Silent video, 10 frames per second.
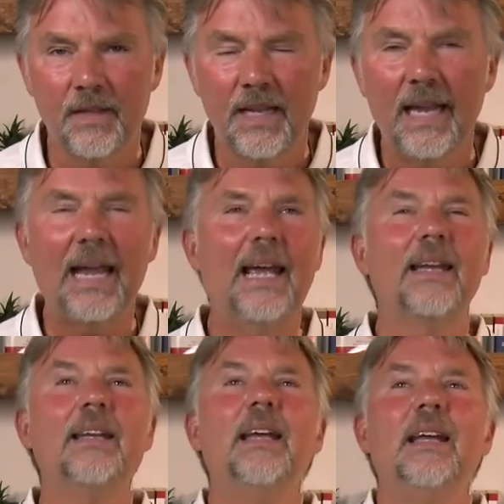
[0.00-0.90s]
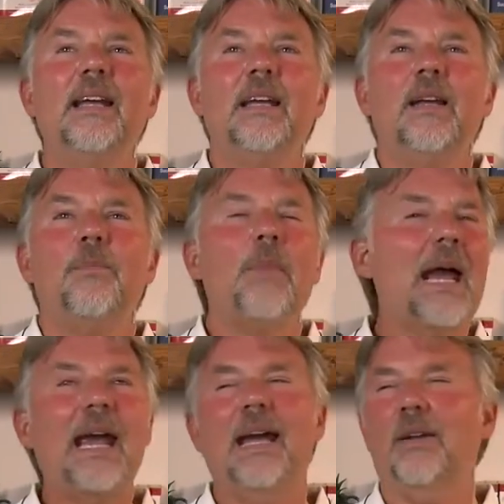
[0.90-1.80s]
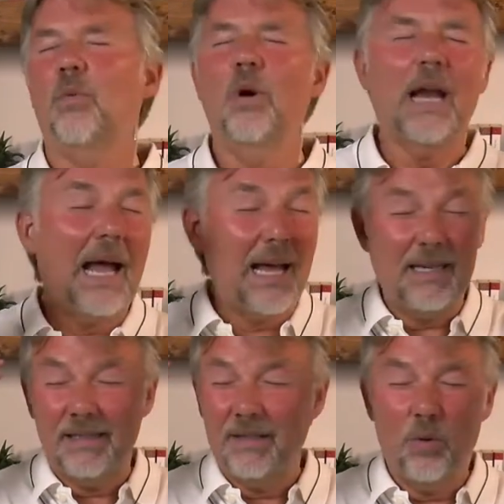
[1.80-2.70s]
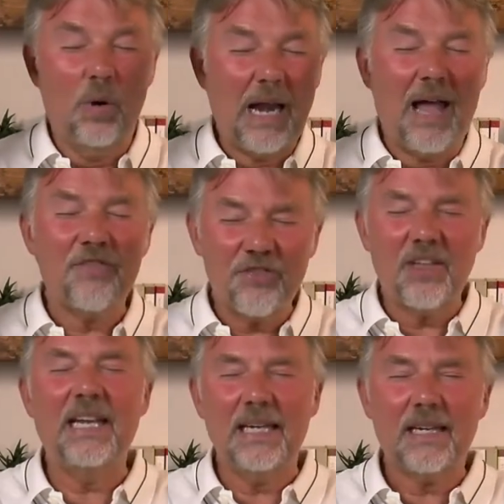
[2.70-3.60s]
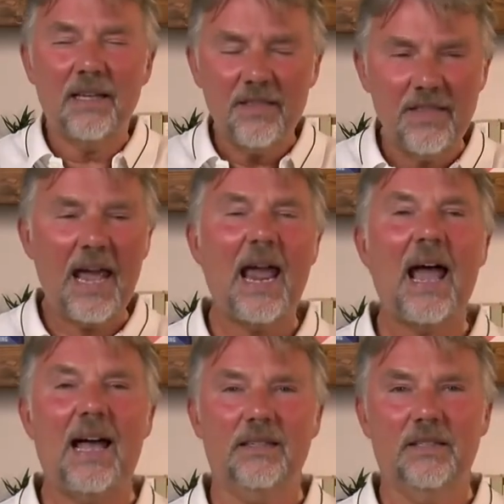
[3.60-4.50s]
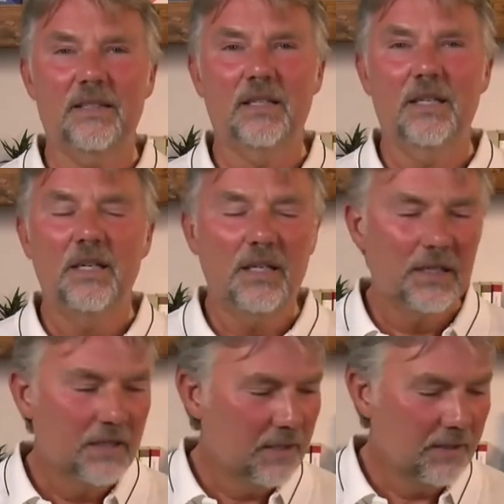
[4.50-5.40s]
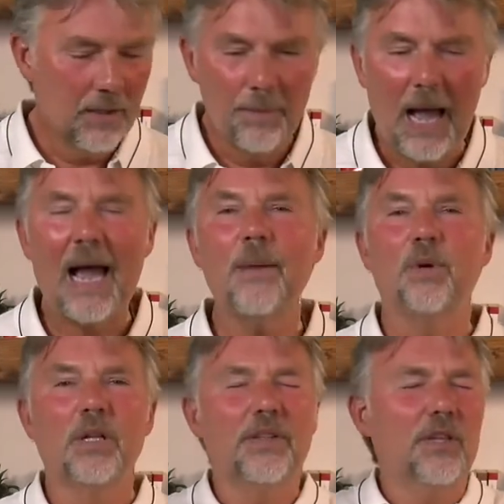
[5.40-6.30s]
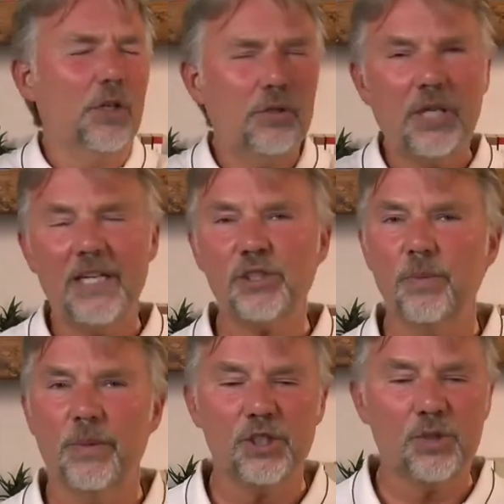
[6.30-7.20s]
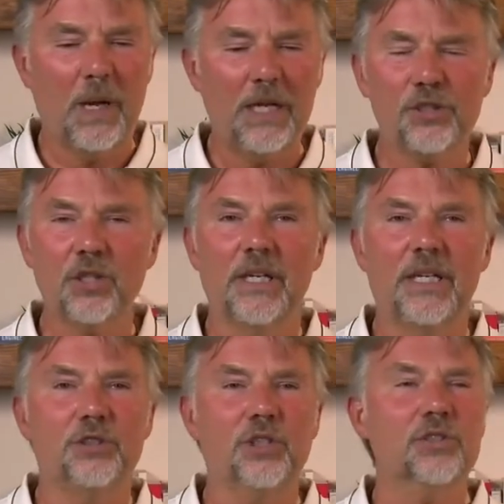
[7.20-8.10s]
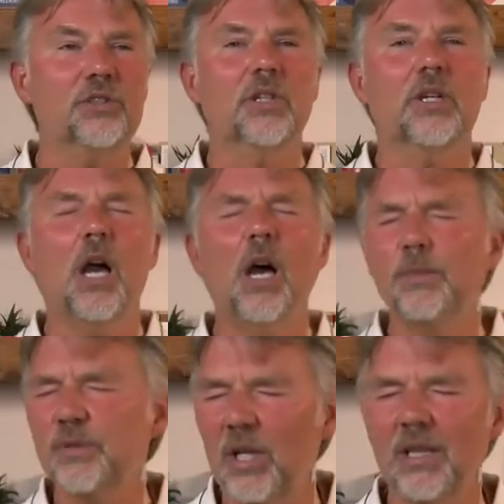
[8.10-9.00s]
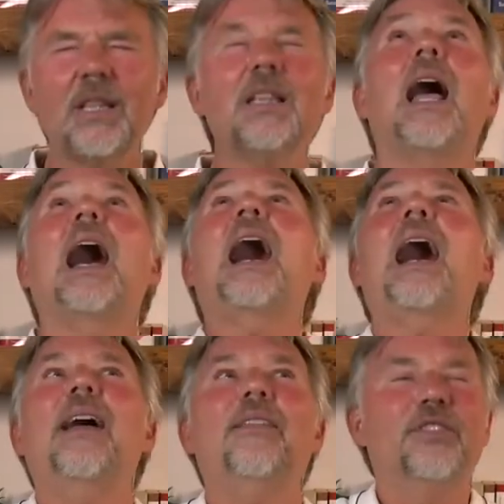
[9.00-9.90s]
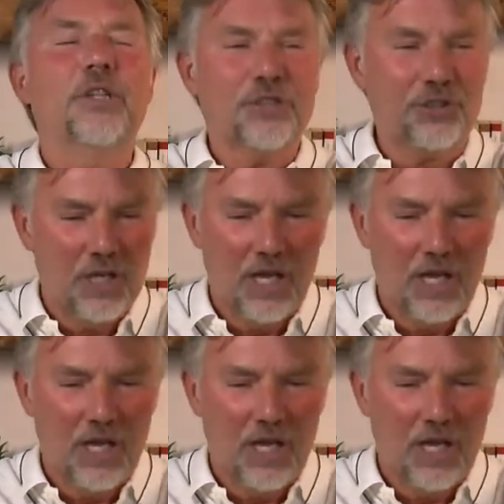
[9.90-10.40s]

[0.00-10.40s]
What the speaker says: And man, when I think that, the Bible and the New Testament especially just comes alive. Just